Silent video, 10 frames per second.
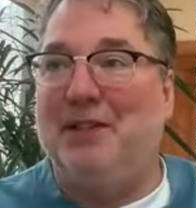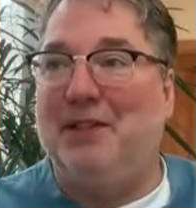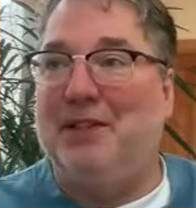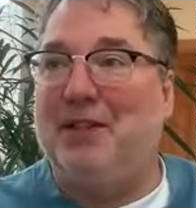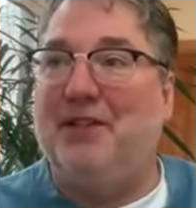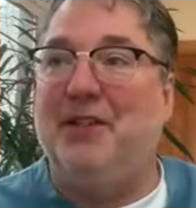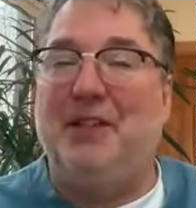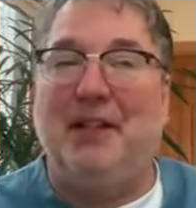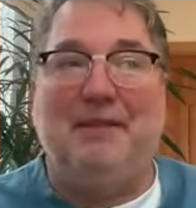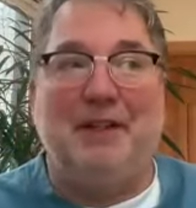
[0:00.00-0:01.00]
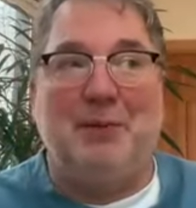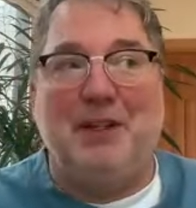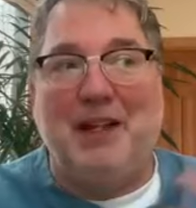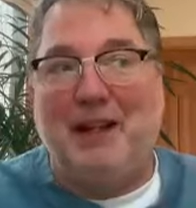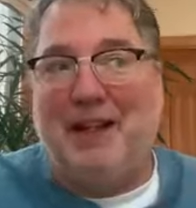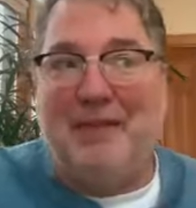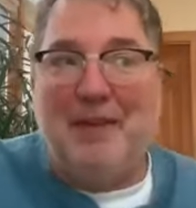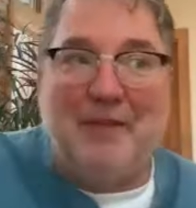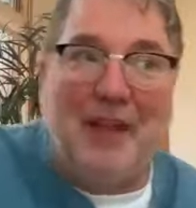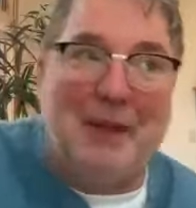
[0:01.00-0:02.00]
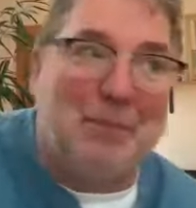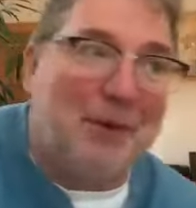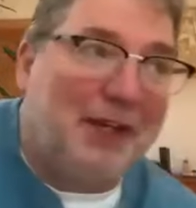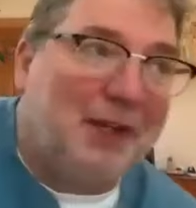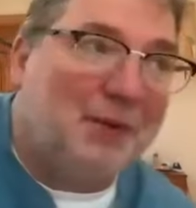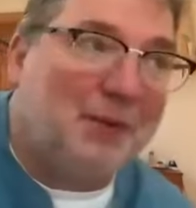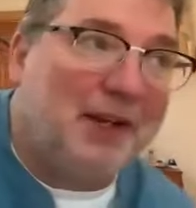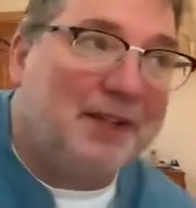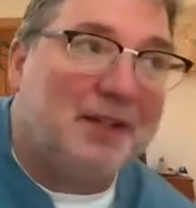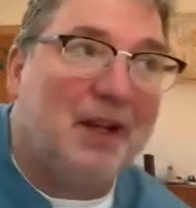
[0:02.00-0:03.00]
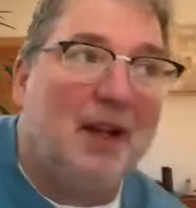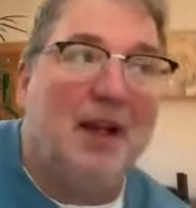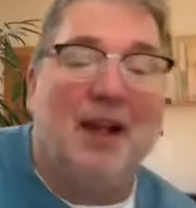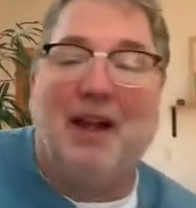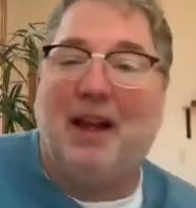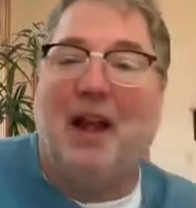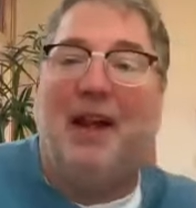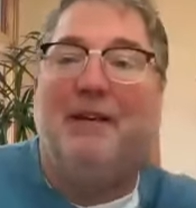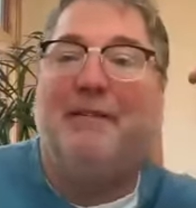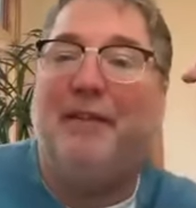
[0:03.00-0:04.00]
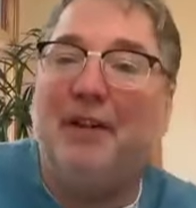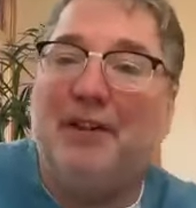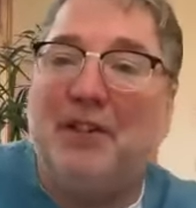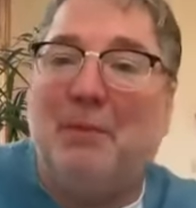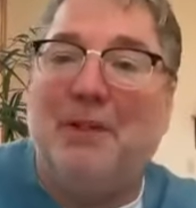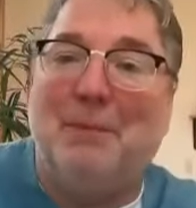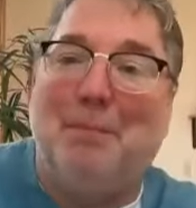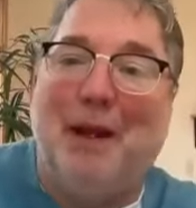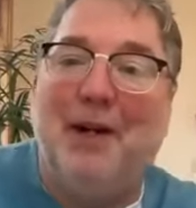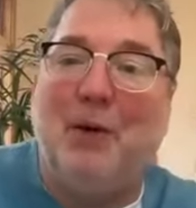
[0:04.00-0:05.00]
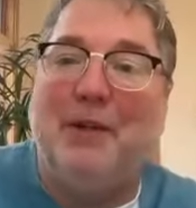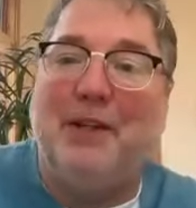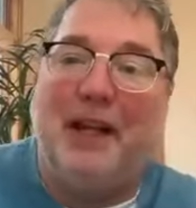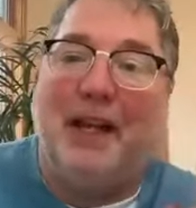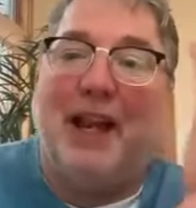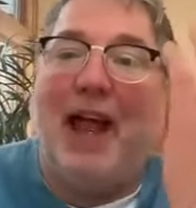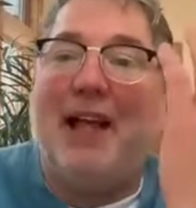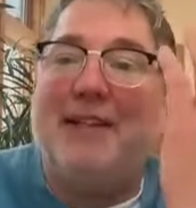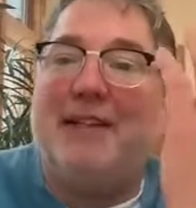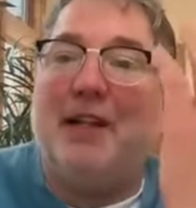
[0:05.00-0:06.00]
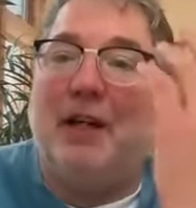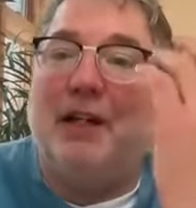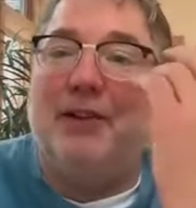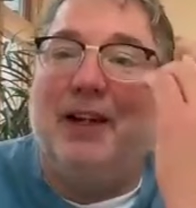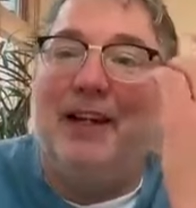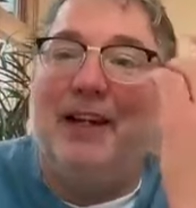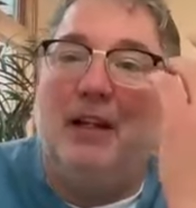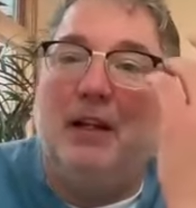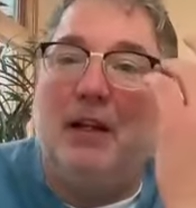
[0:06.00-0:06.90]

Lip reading: There's such a difference when even if you like break your wrist, it feels so much better when you get a cast on, right?